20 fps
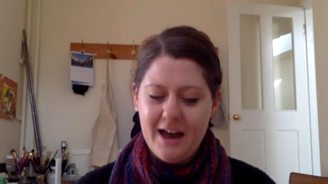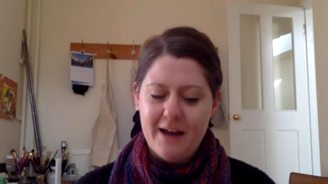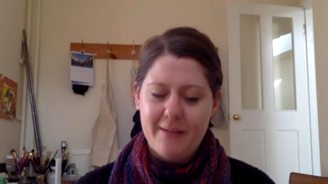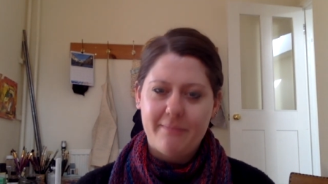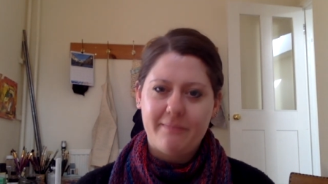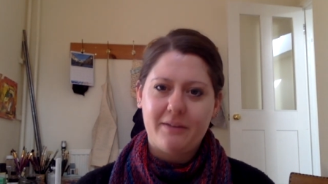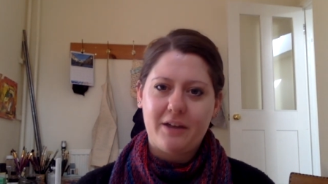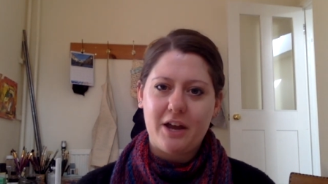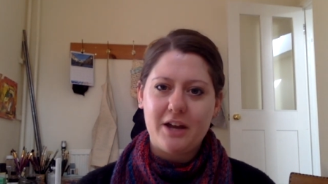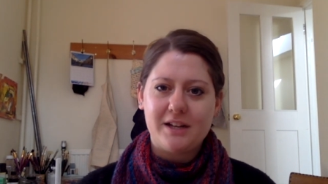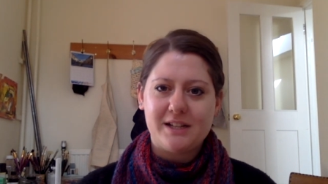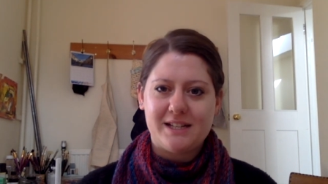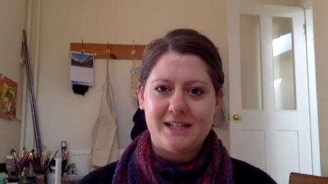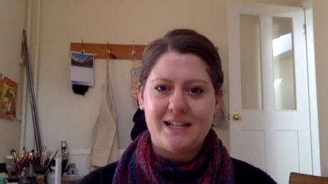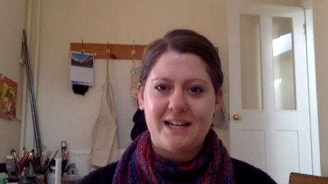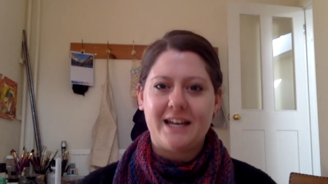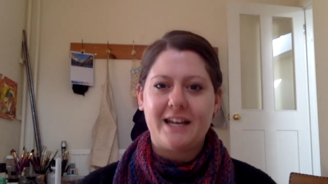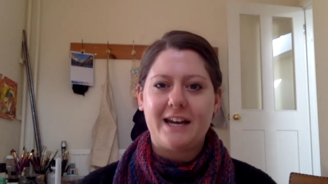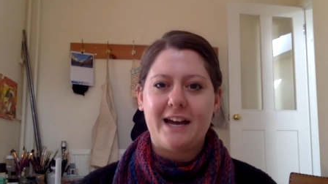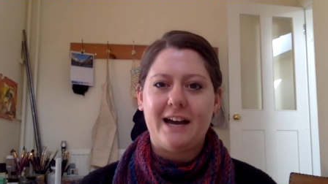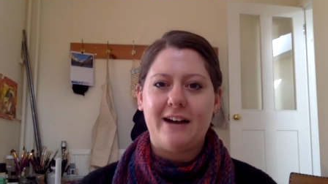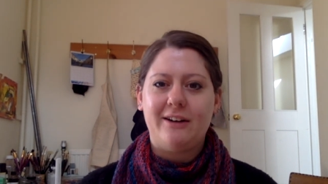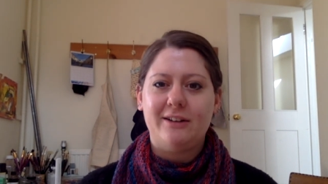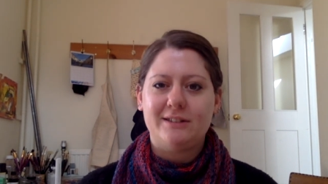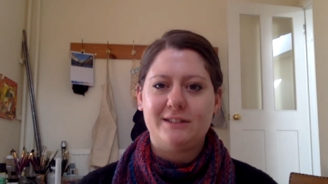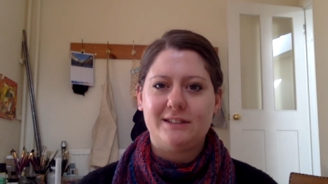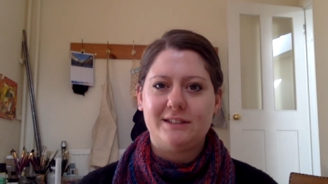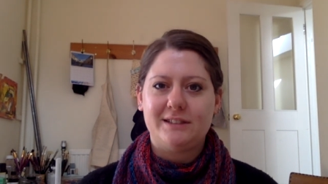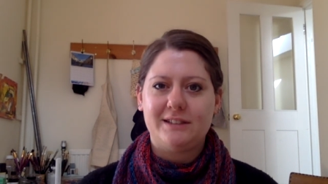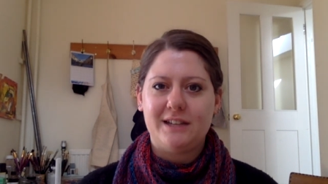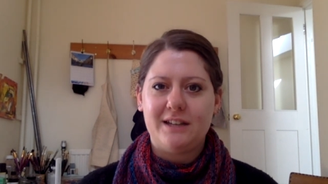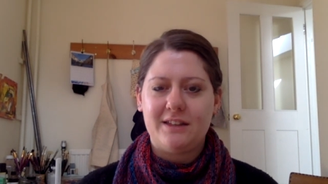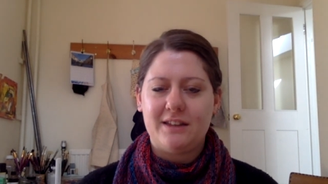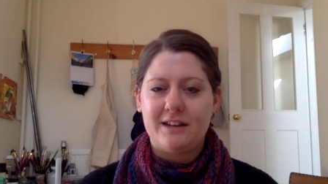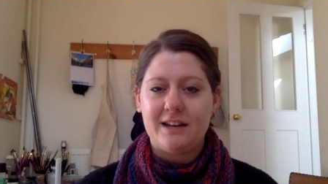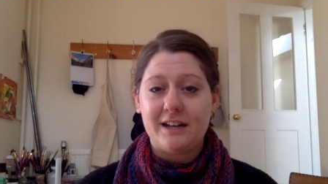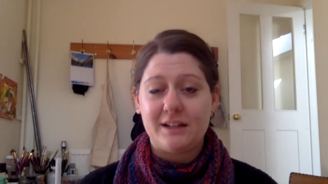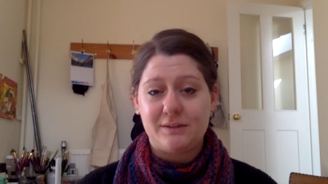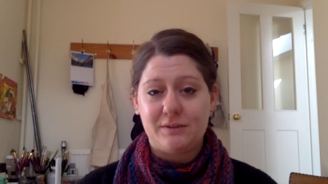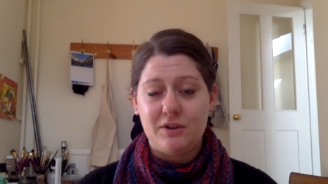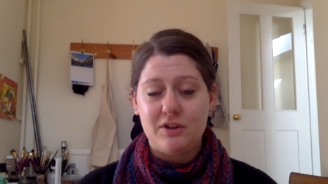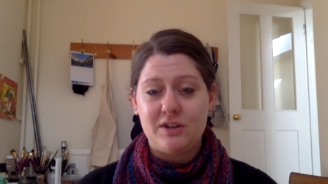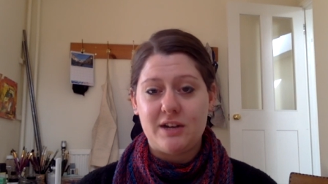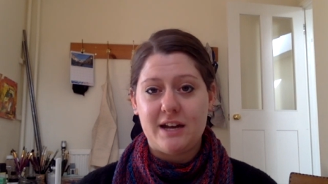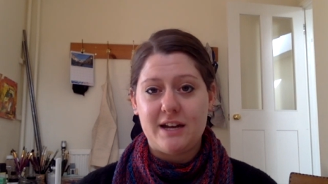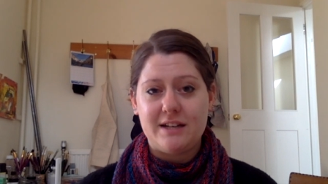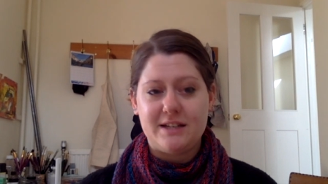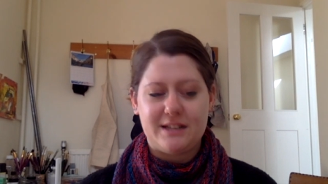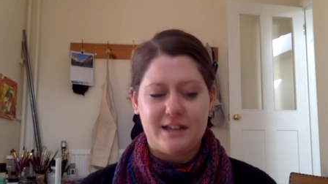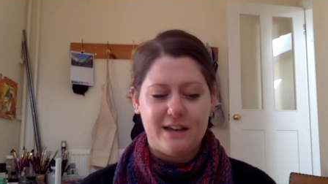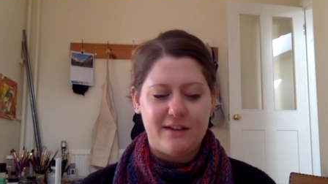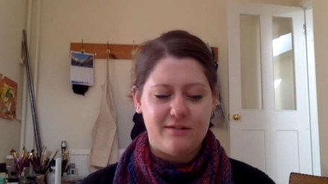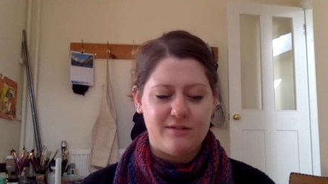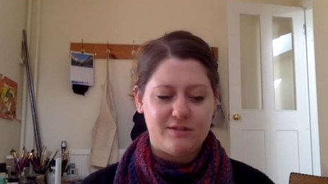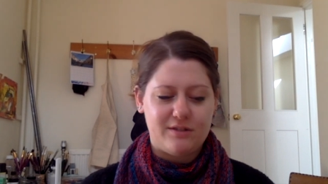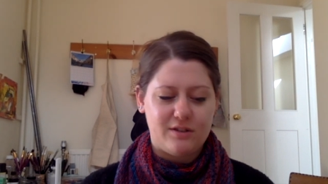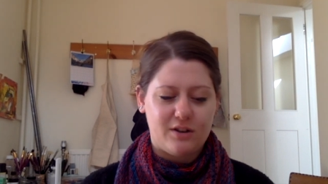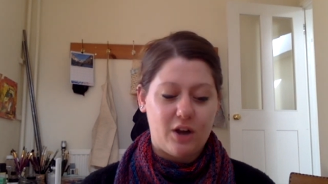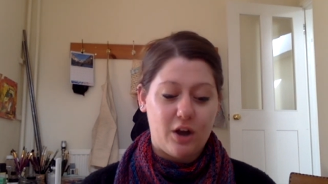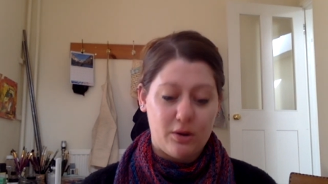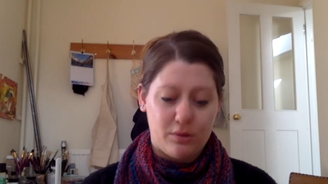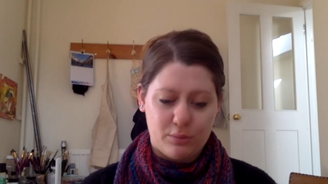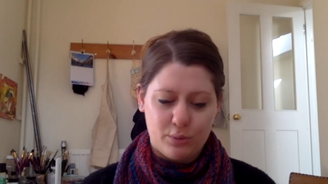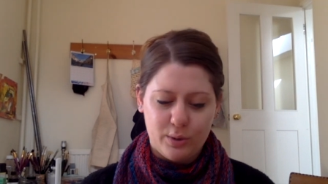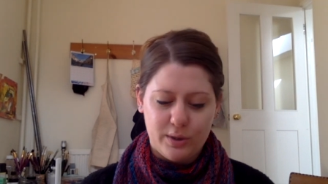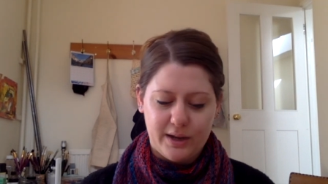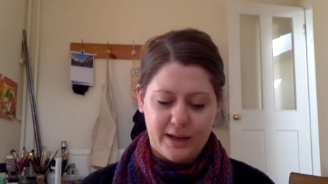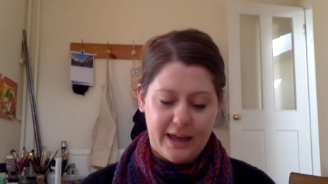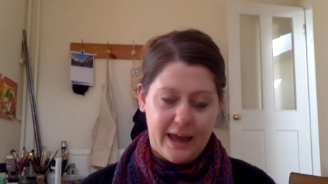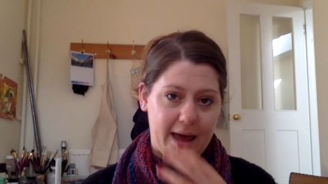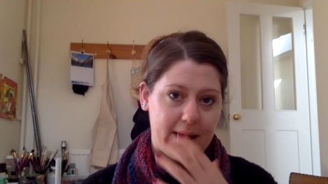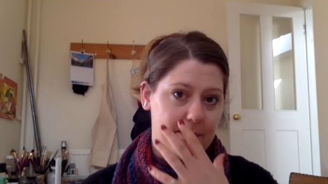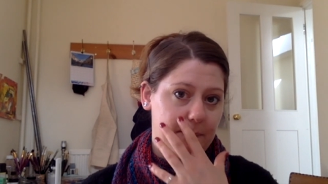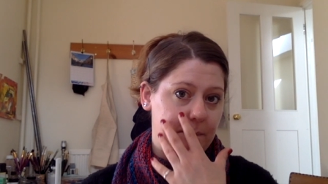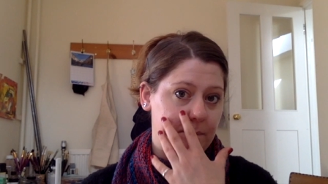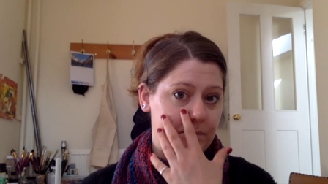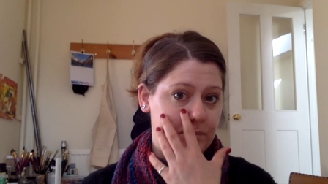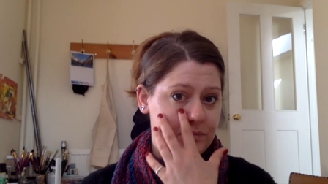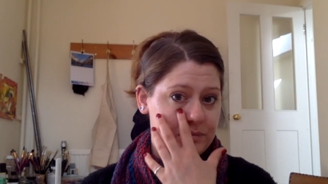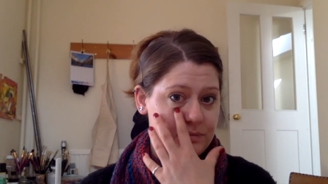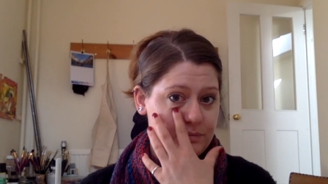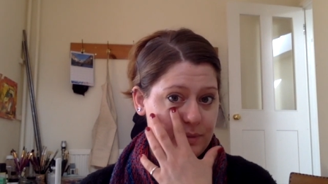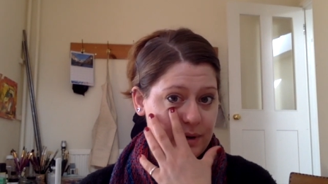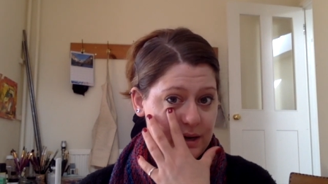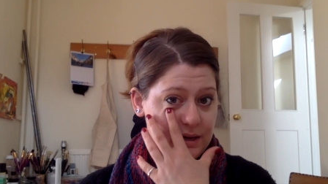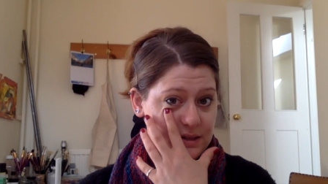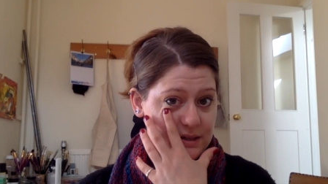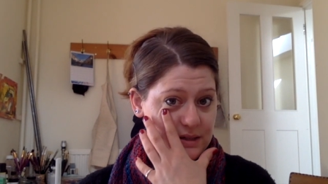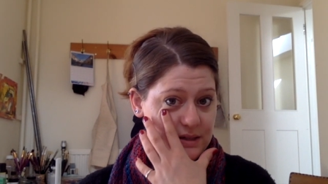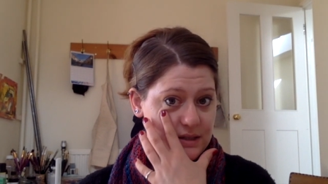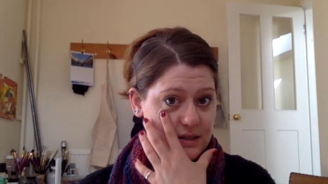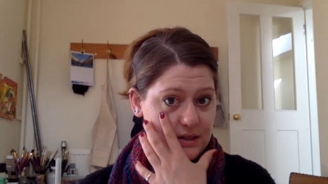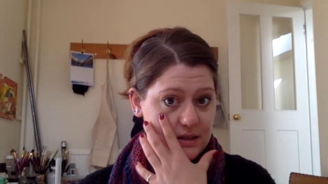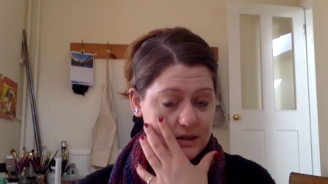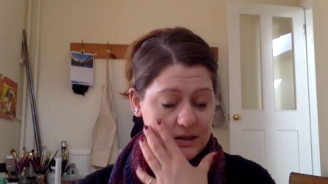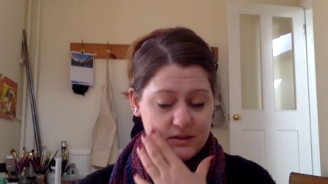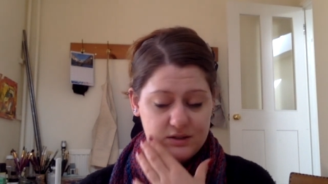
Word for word: I'm going to dig it out in the next few days and go through it again, but